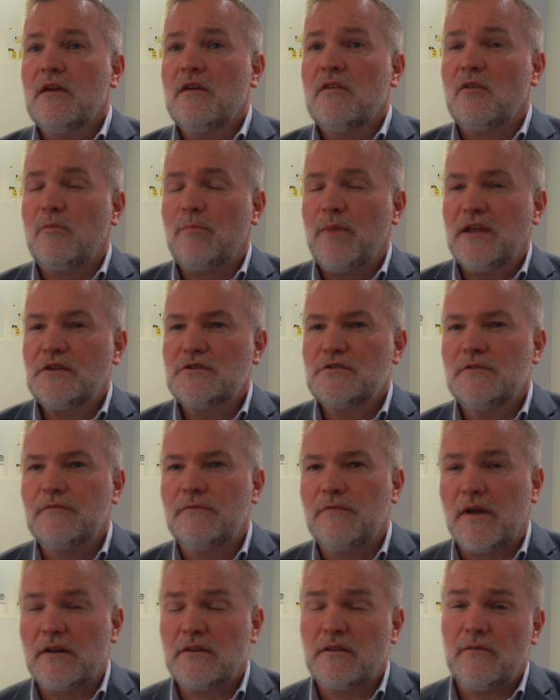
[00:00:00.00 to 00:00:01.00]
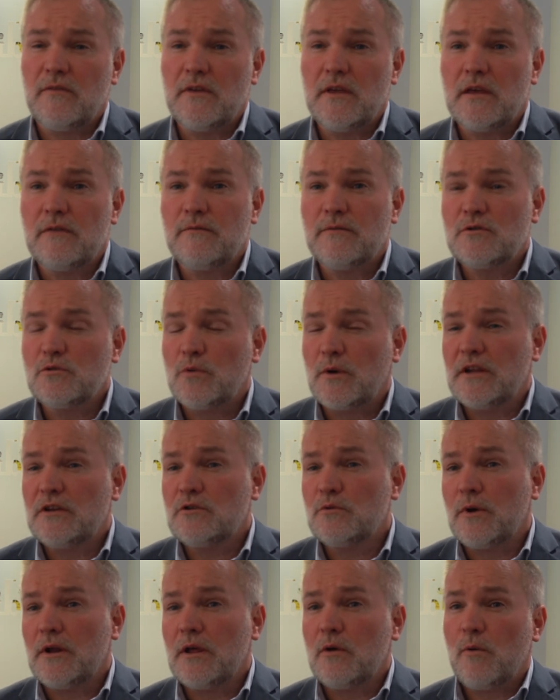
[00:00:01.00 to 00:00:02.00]
The pension fund of the year for
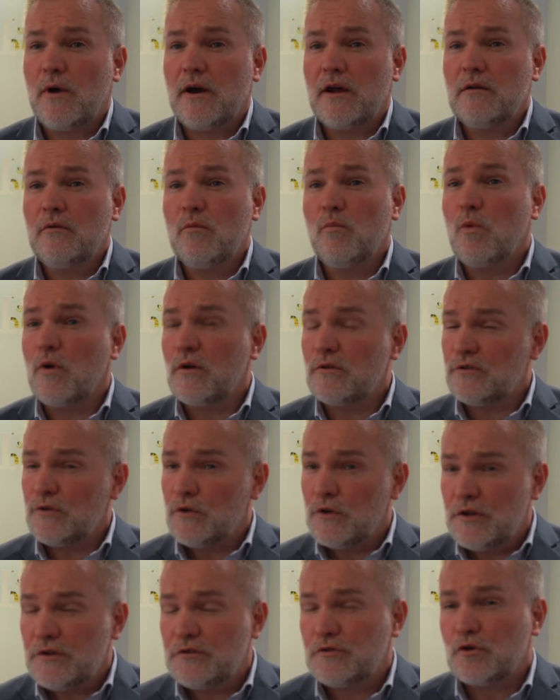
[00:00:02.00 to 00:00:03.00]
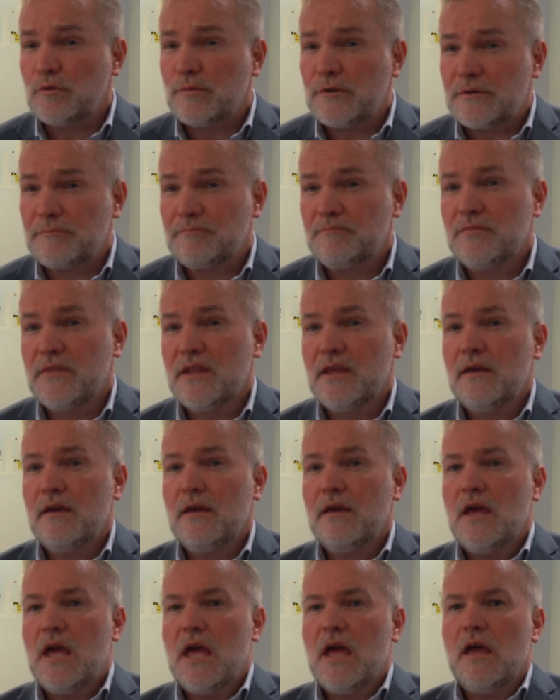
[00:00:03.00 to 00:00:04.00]
2021 was UniSuper.
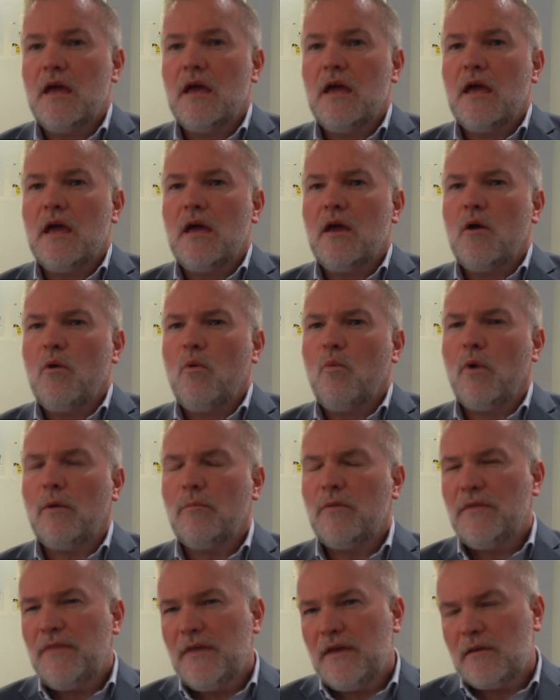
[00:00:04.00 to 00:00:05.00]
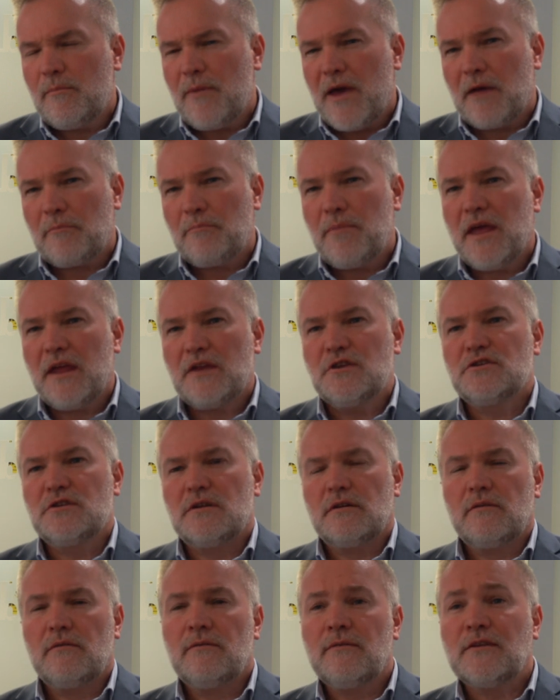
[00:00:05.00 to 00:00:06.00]
When we think about
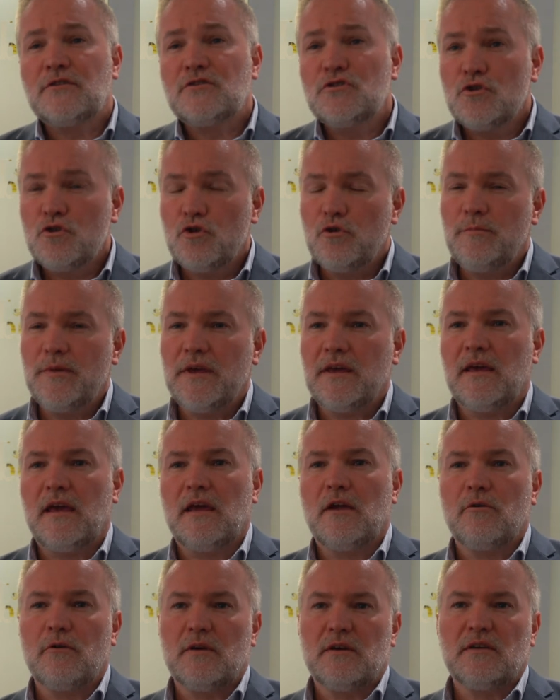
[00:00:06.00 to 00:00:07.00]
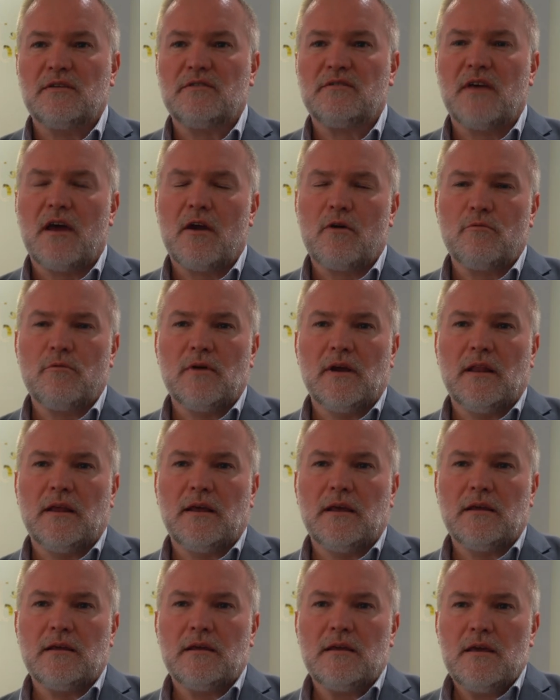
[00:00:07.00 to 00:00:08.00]
pension, the two big areas are
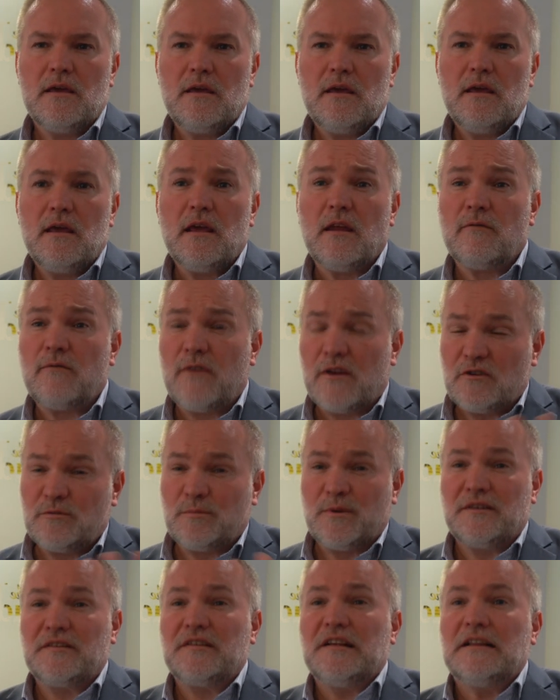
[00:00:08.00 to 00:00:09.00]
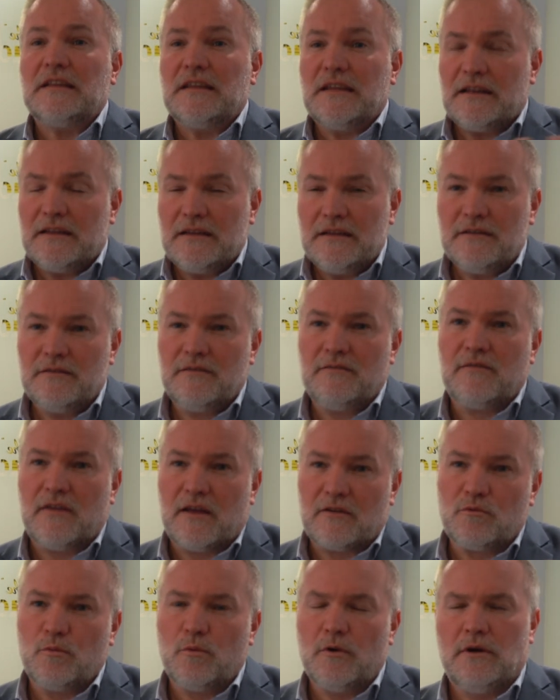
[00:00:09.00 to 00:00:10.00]
really investments, clearly.
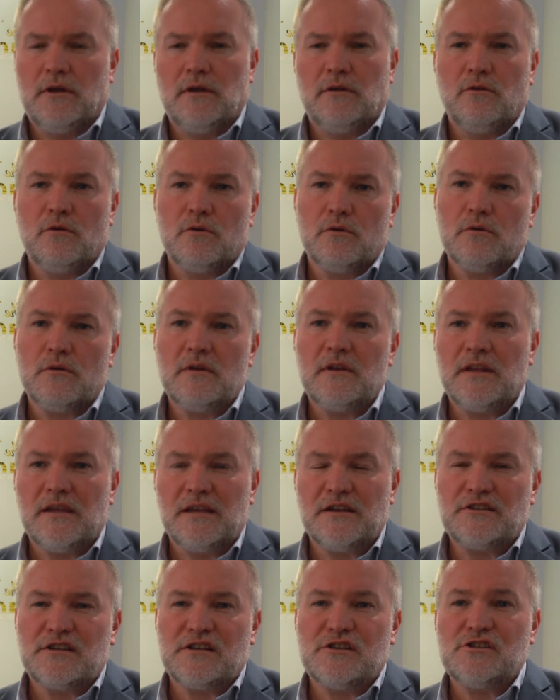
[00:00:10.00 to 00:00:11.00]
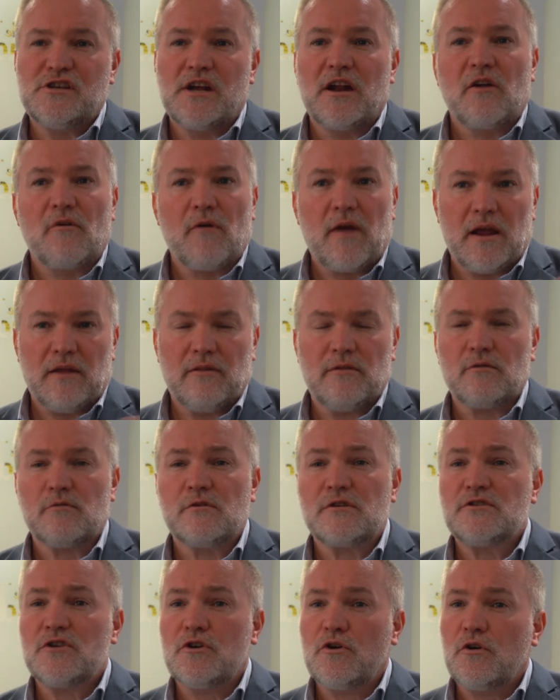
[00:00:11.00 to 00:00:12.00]
That's where you need to generate the
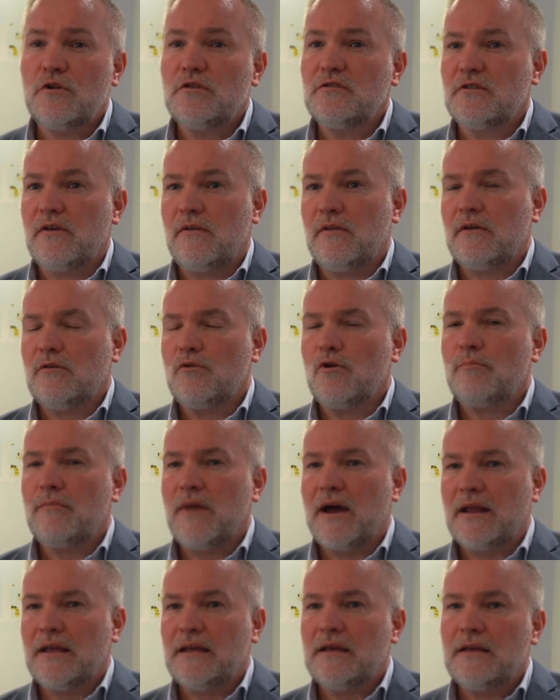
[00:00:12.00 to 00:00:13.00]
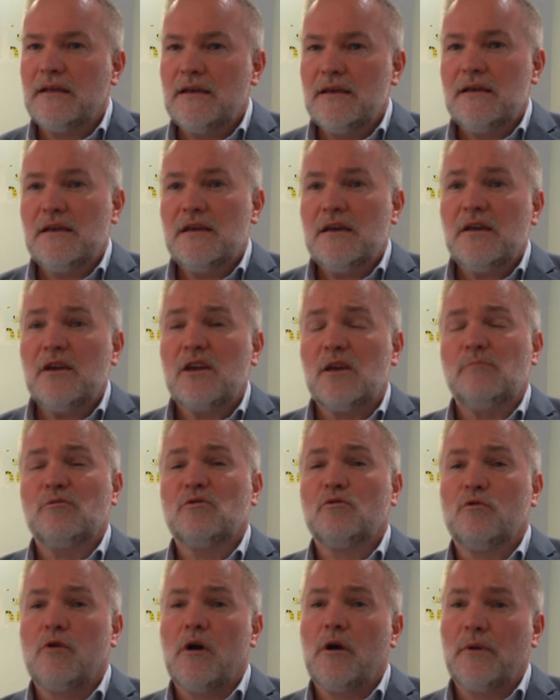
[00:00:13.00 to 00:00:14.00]
return so that your money keeps
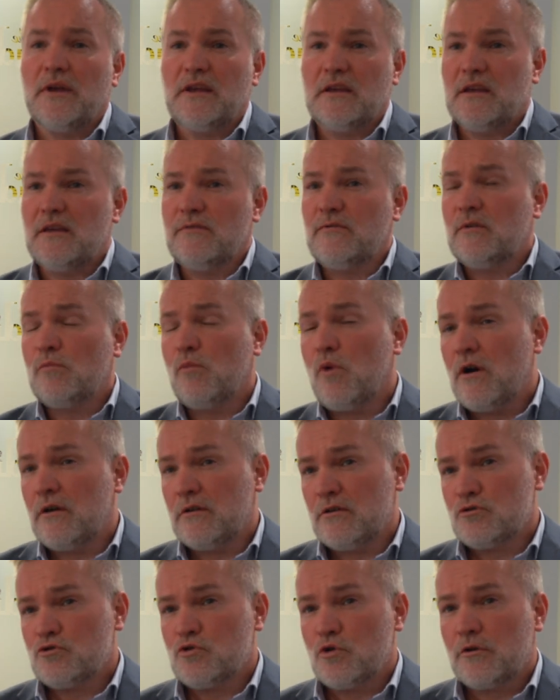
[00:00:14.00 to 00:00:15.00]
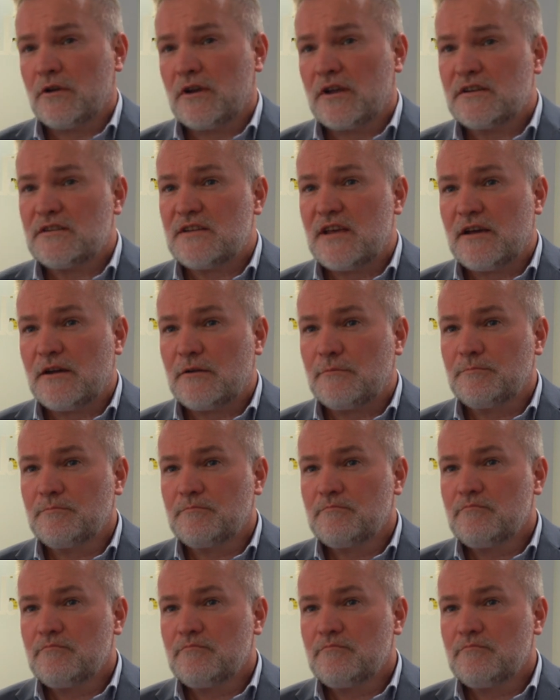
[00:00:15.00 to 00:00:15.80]
growing even while you're drawing it down.